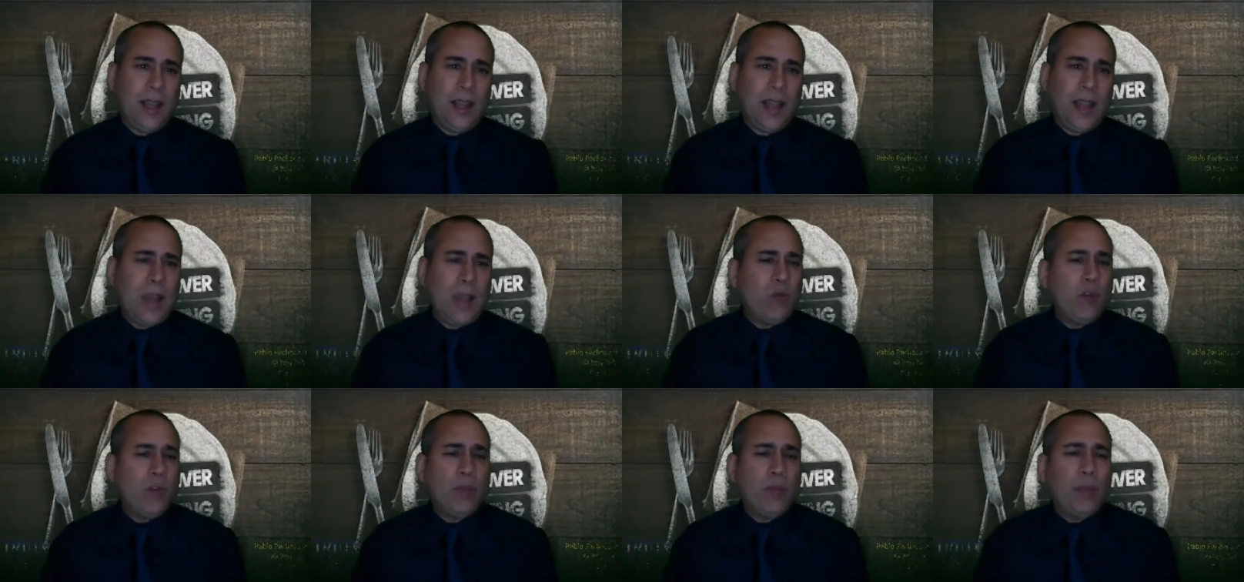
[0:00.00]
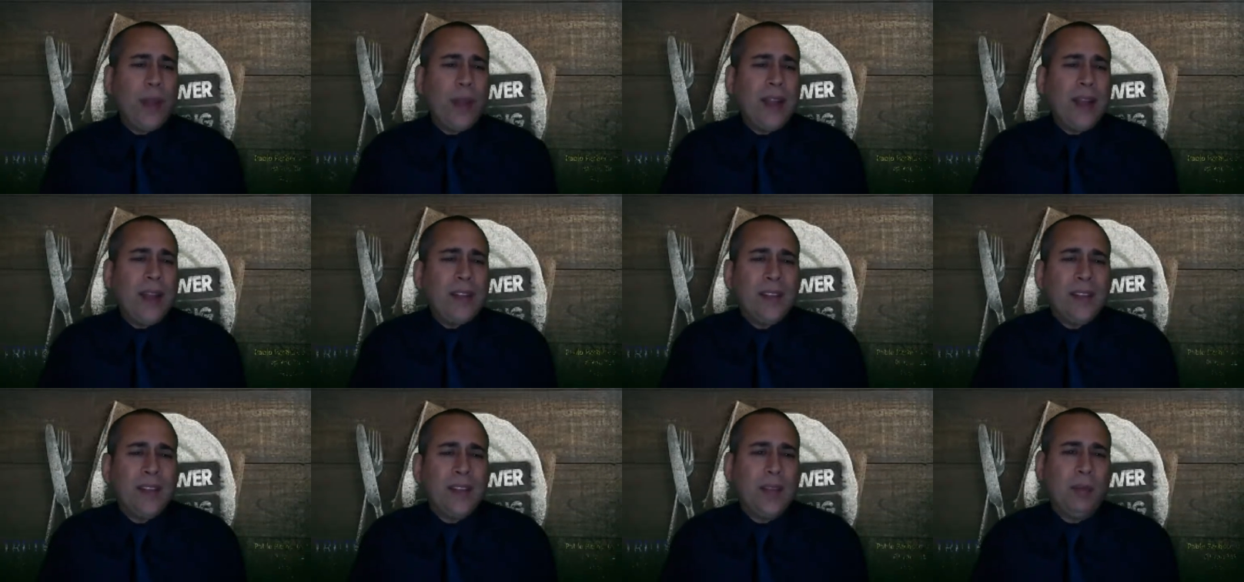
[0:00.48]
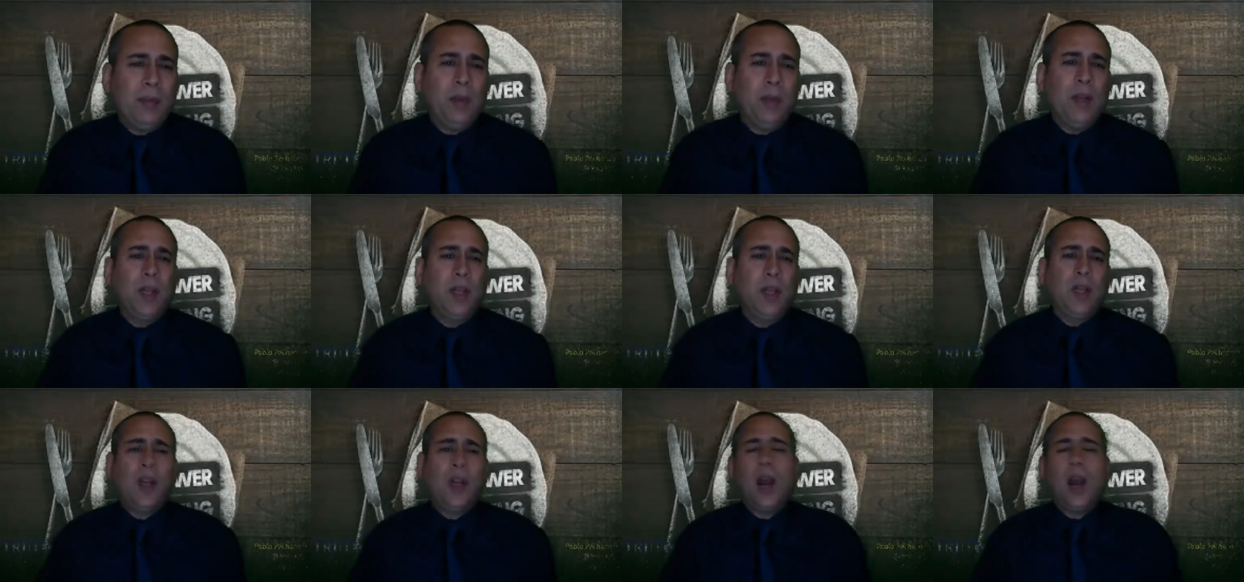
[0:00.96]
and repented him
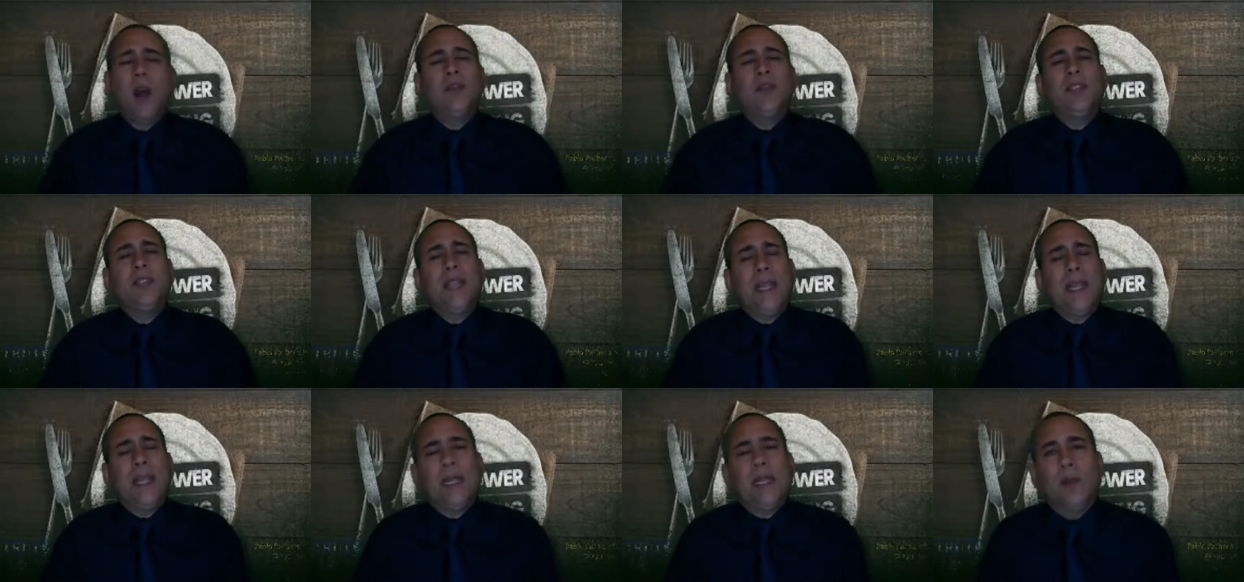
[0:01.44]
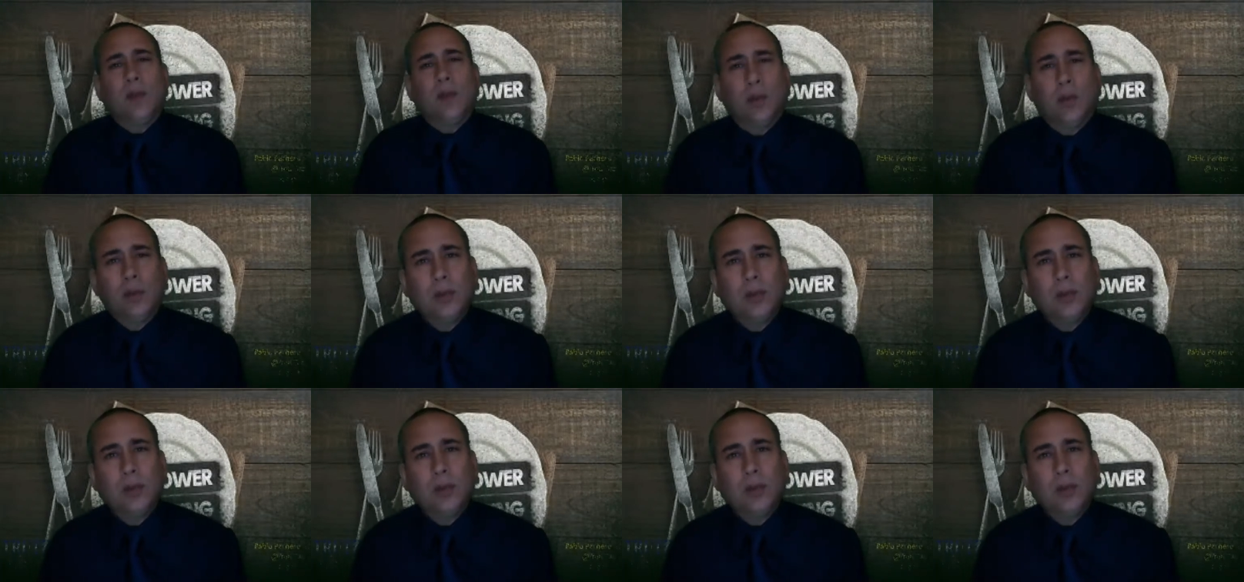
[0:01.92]
of the evil.